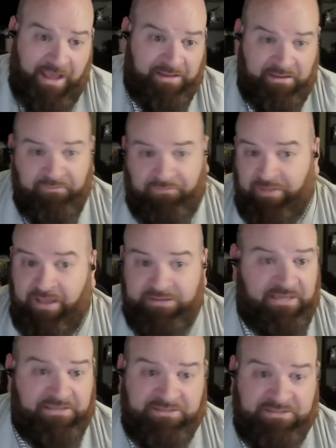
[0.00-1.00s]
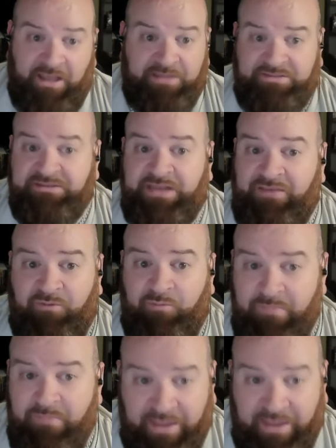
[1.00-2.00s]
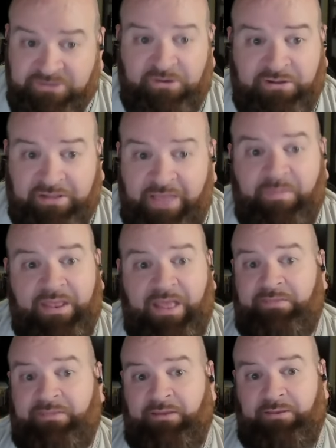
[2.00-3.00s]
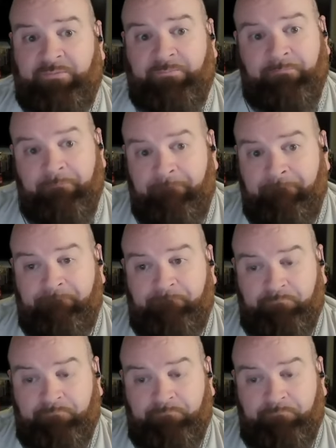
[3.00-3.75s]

As I said, I think Flage Johnson's going to have a major claim to that thing.